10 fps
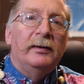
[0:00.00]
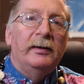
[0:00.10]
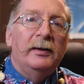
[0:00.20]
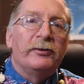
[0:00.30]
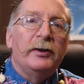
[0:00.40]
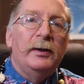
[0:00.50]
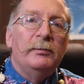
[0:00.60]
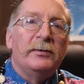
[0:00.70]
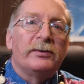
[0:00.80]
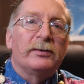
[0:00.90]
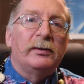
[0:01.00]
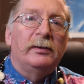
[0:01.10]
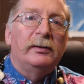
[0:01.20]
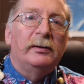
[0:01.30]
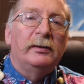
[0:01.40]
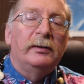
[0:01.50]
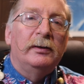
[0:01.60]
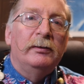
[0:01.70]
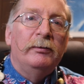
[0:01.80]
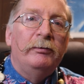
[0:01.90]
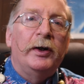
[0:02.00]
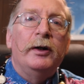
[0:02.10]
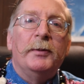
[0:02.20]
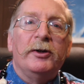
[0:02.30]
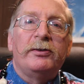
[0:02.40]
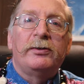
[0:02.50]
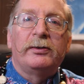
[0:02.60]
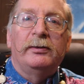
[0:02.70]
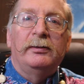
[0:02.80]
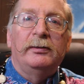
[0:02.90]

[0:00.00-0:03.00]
it seems very much